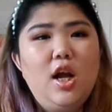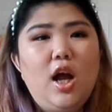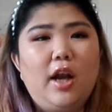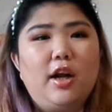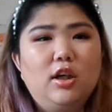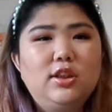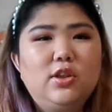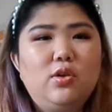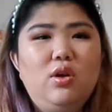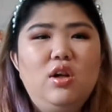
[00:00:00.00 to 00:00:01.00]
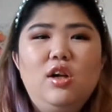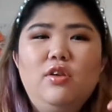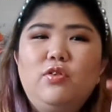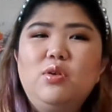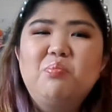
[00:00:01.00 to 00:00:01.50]
And also
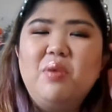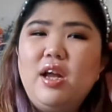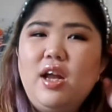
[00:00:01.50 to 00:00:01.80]
for me,